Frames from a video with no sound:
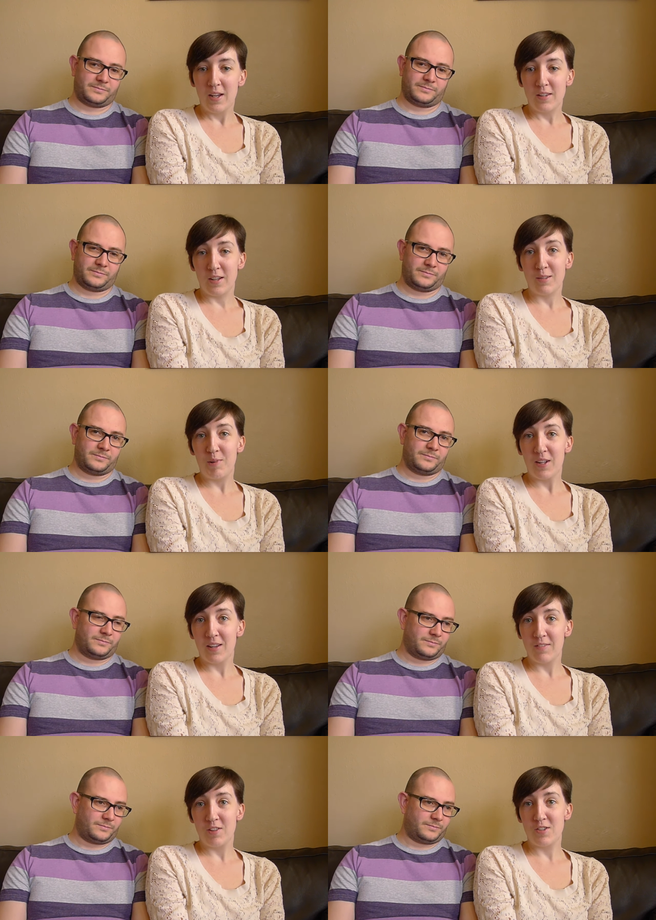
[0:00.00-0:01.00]
Speaker 1: telling me he
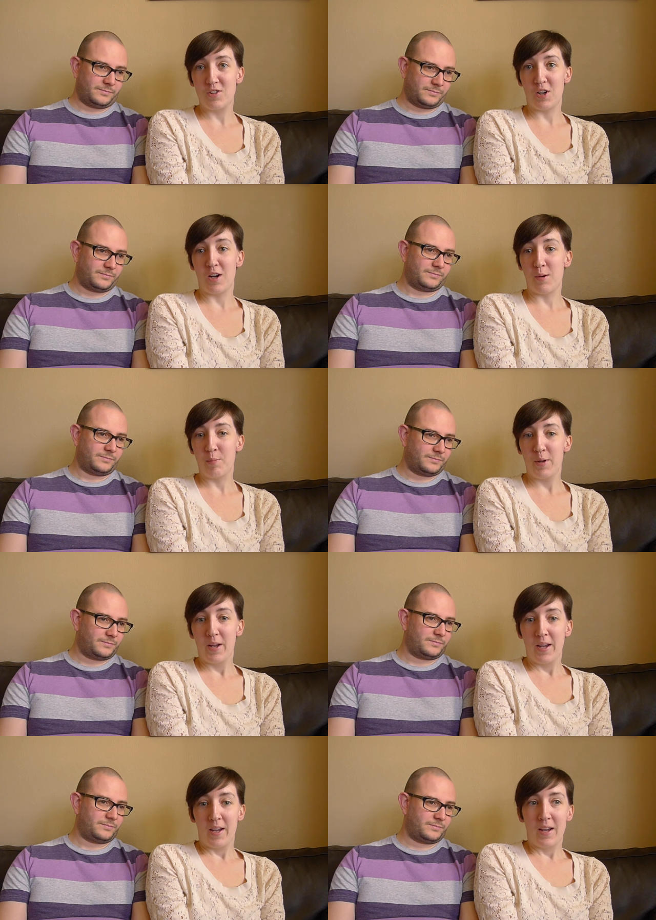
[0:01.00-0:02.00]
left his job.
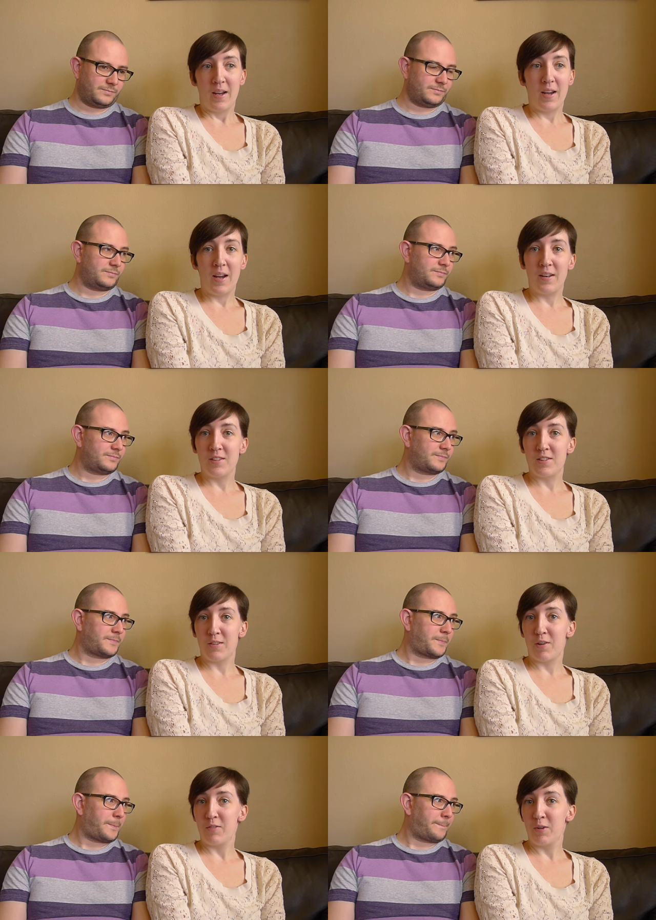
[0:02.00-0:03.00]
And instead
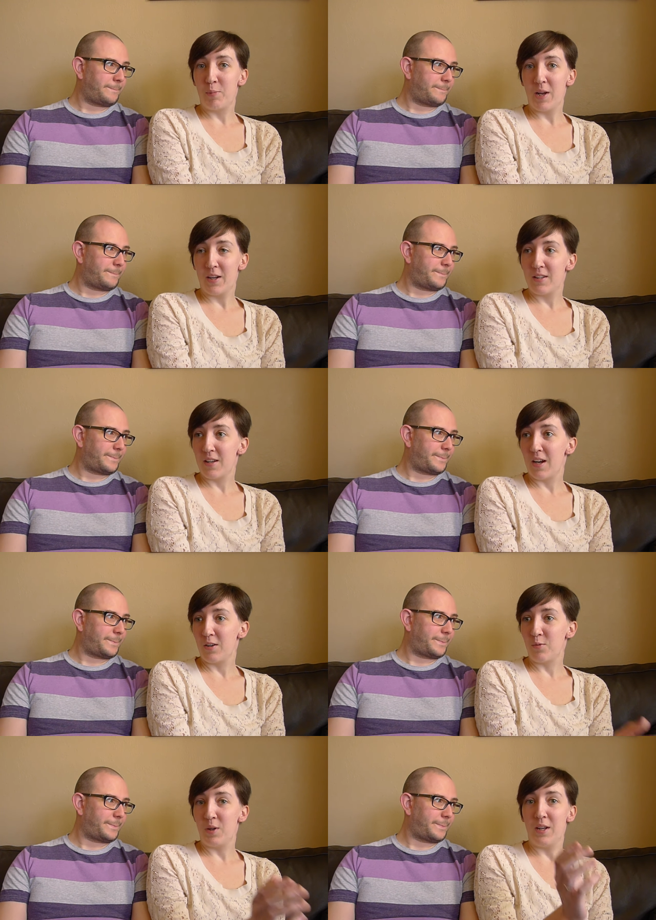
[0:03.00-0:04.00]
of having a panic
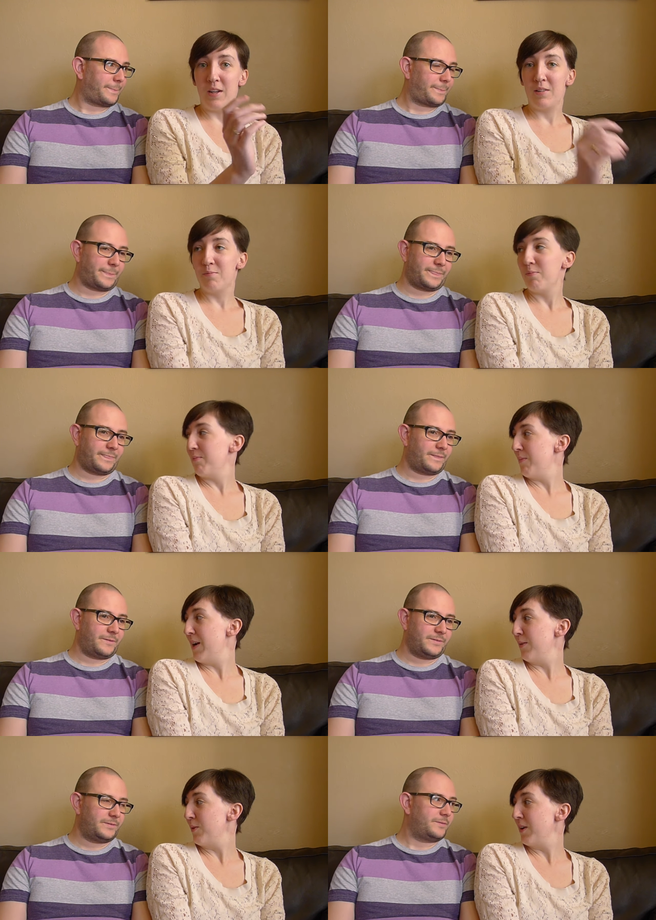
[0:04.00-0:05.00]
attack, we made
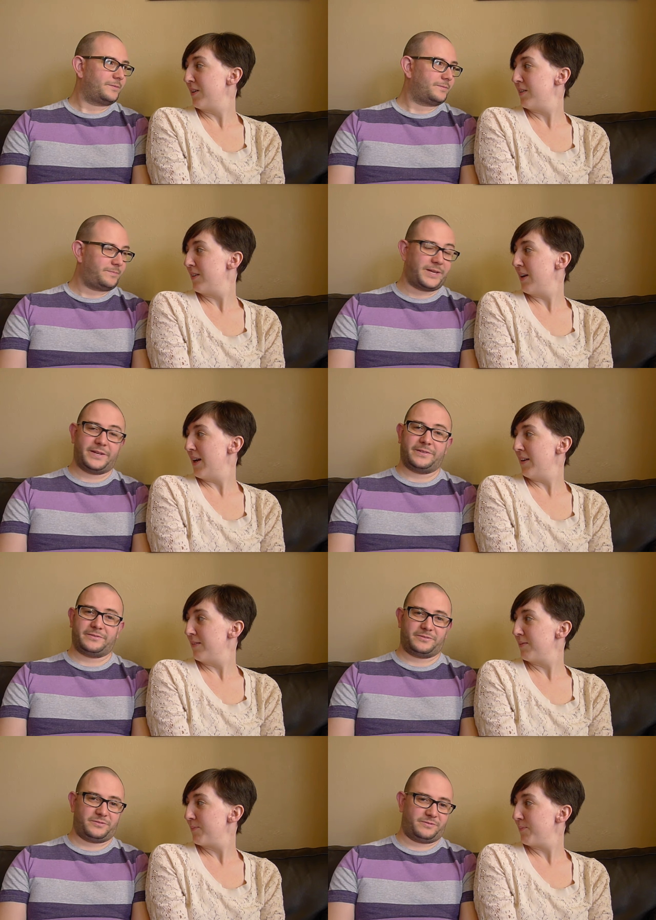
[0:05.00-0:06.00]
it work. Made and,
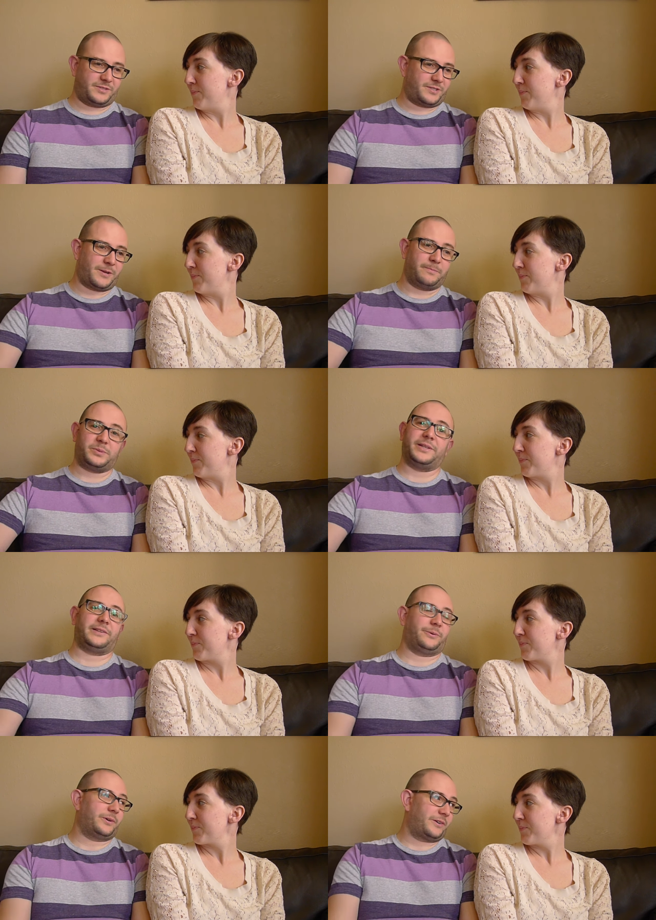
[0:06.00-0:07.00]
Speaker 2: it
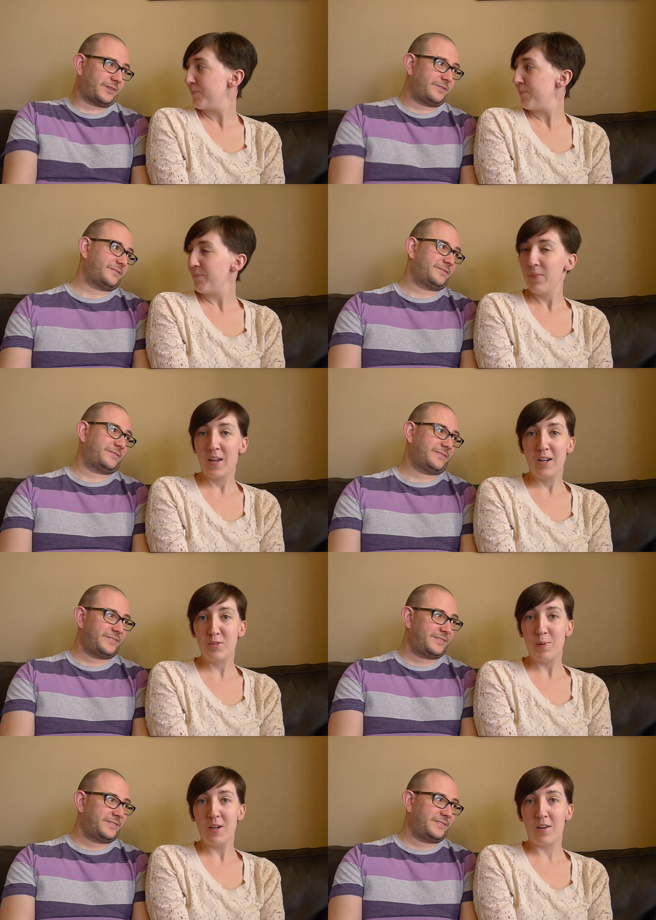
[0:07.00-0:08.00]
completely work.
Speaker 1: And it's
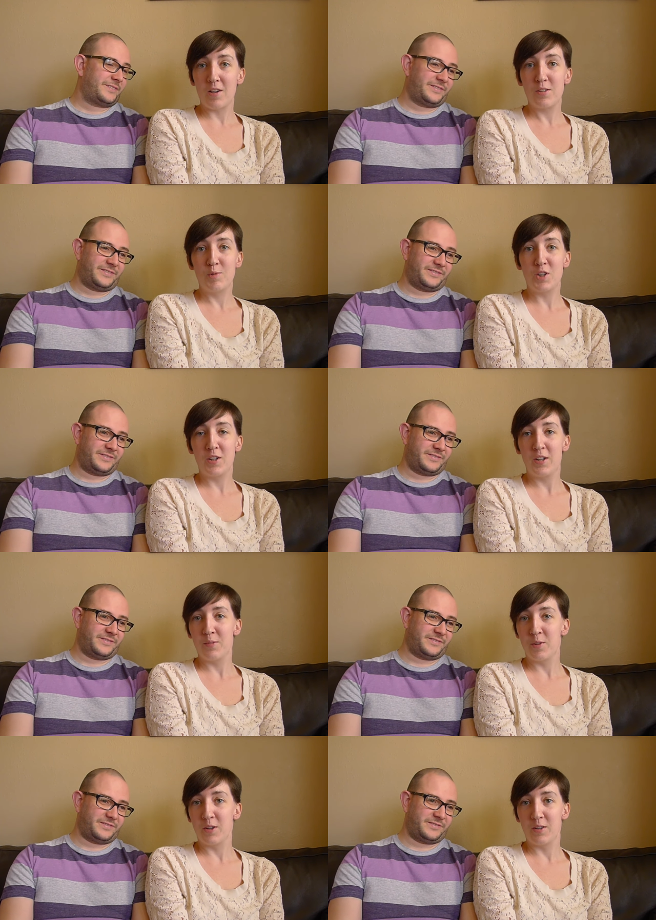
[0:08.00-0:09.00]
been an awesome journey,
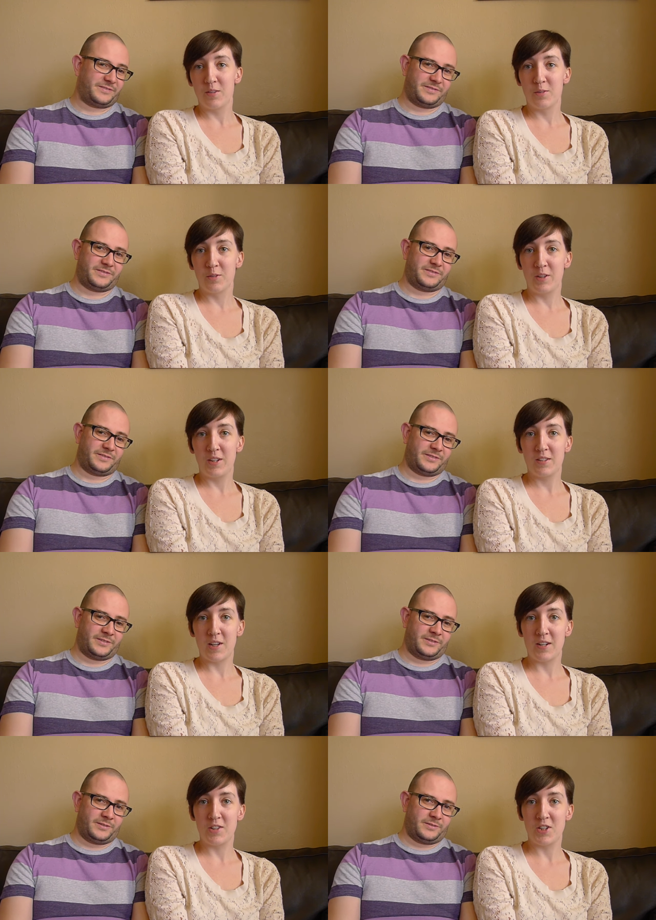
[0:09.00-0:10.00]
and we're, we're really
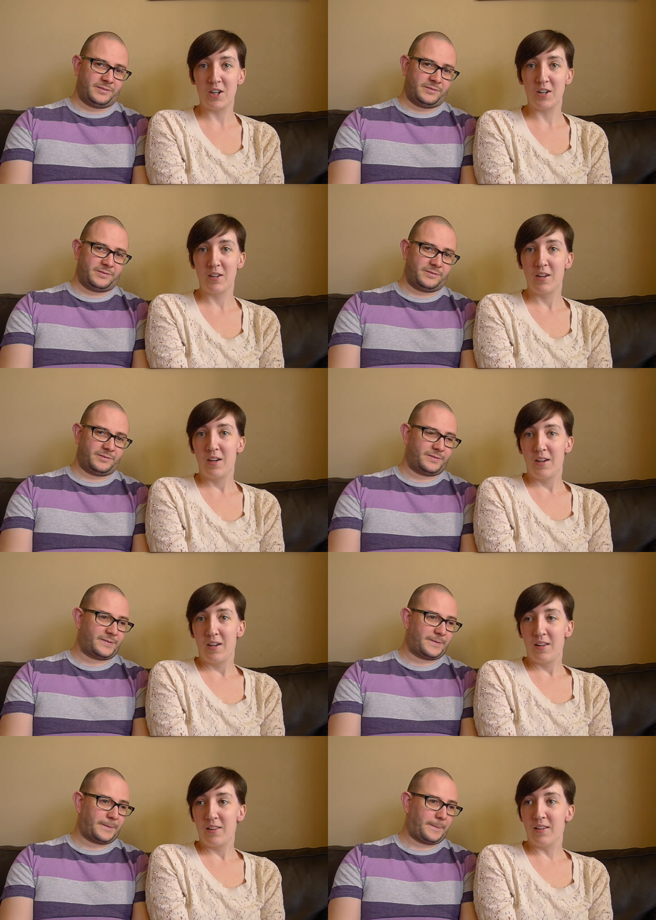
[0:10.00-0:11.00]
excited to share
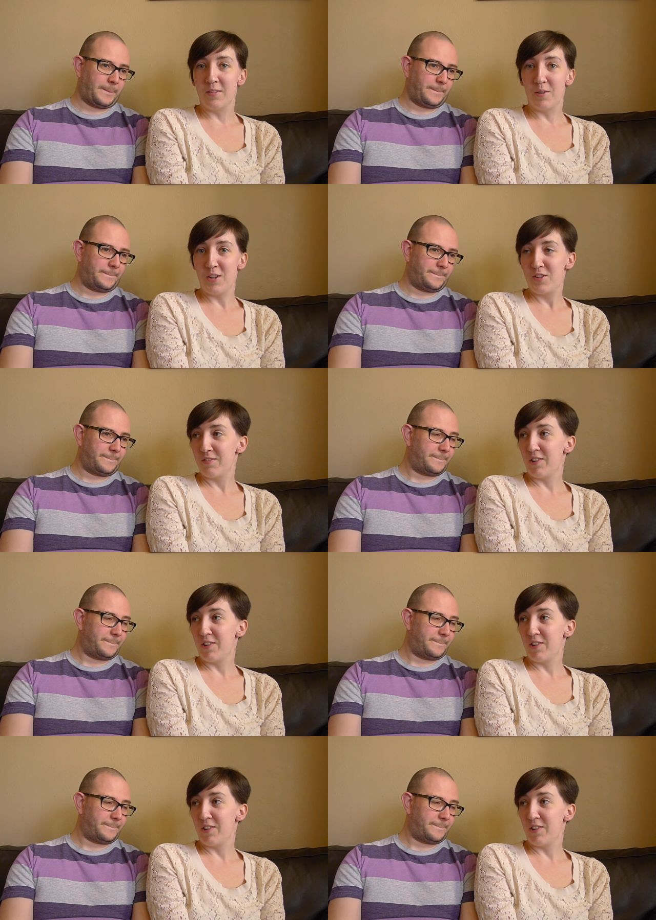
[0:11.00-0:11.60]
the rest of